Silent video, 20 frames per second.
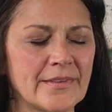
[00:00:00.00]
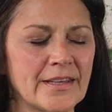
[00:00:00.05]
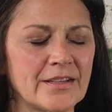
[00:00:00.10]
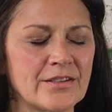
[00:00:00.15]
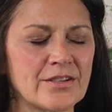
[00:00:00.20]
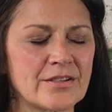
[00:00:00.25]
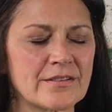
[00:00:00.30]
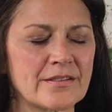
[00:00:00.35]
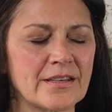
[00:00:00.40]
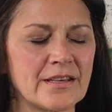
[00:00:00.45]

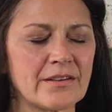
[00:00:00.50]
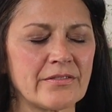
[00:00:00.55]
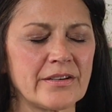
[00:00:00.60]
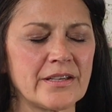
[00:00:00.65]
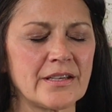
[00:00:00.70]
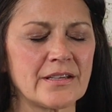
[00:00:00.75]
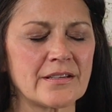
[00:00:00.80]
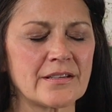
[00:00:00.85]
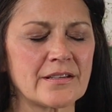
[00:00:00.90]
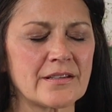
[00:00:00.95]
And just
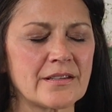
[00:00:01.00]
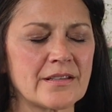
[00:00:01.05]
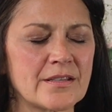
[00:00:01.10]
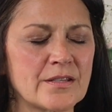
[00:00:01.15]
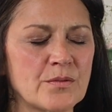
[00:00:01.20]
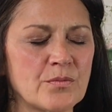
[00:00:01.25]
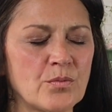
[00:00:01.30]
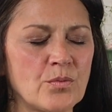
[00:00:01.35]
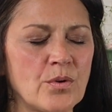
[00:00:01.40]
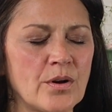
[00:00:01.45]
giving into
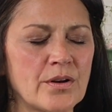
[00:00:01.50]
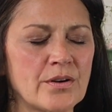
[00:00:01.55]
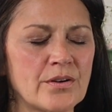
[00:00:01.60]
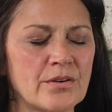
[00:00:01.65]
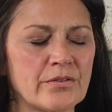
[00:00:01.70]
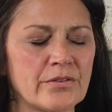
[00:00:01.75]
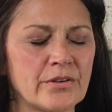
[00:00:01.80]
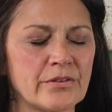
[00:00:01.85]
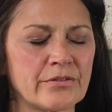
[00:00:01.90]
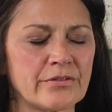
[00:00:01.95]
this
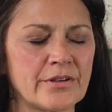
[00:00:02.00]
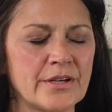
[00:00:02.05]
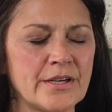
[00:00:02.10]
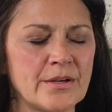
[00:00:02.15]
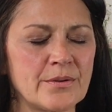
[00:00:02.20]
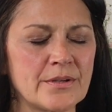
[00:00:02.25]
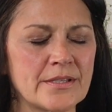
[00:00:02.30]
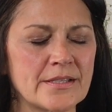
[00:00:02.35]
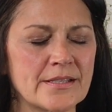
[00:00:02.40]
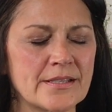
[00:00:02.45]
wonderful
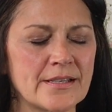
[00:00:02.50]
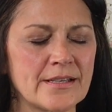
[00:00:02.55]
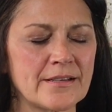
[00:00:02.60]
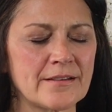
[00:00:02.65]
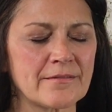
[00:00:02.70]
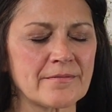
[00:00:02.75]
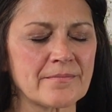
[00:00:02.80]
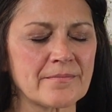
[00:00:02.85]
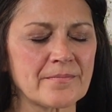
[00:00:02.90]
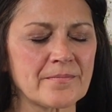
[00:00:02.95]

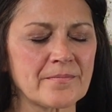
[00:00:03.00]
frequency.